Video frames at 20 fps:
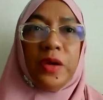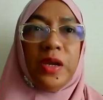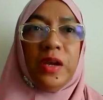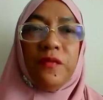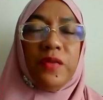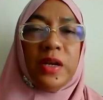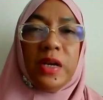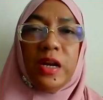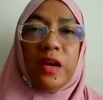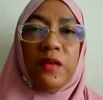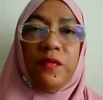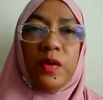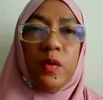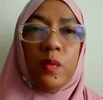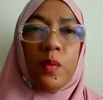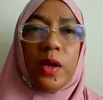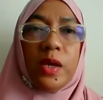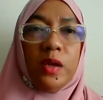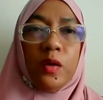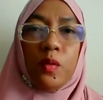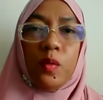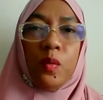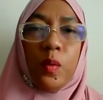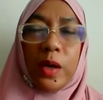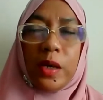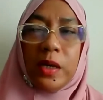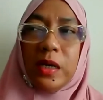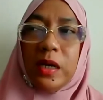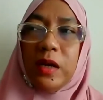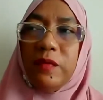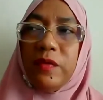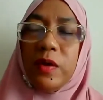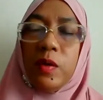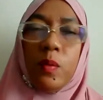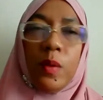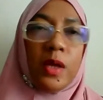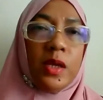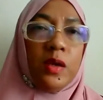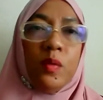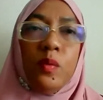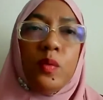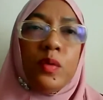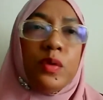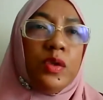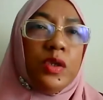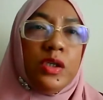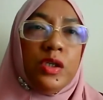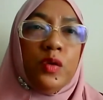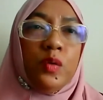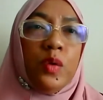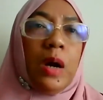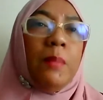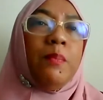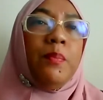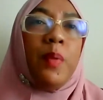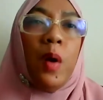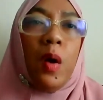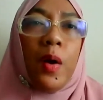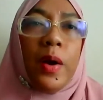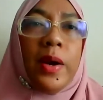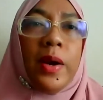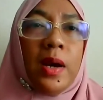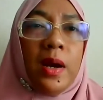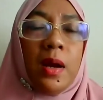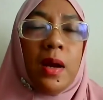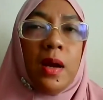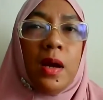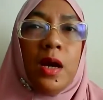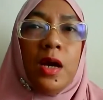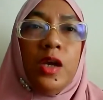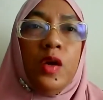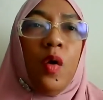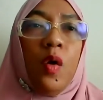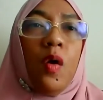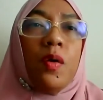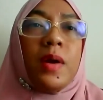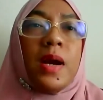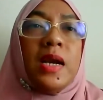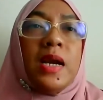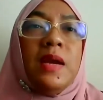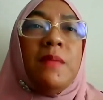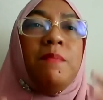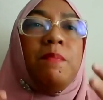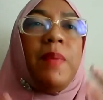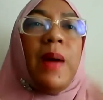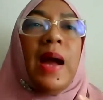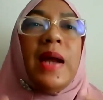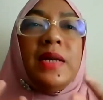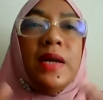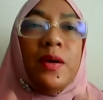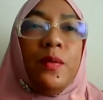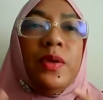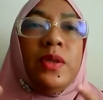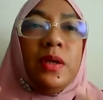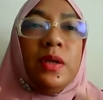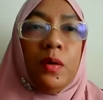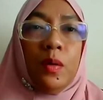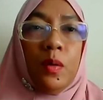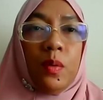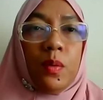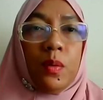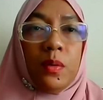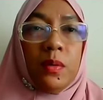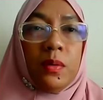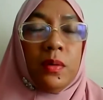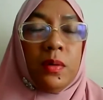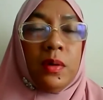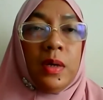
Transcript: even even when you when even when you you are born you already binded with the law